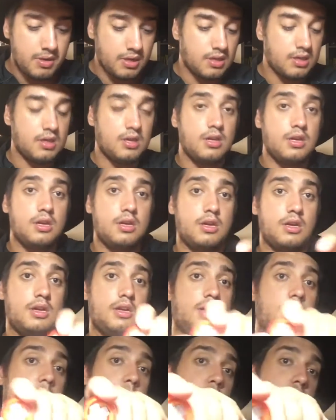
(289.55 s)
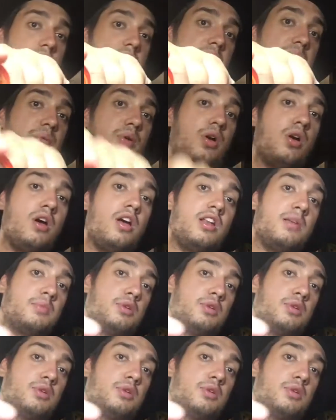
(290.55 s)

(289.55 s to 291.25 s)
And we've got the burn,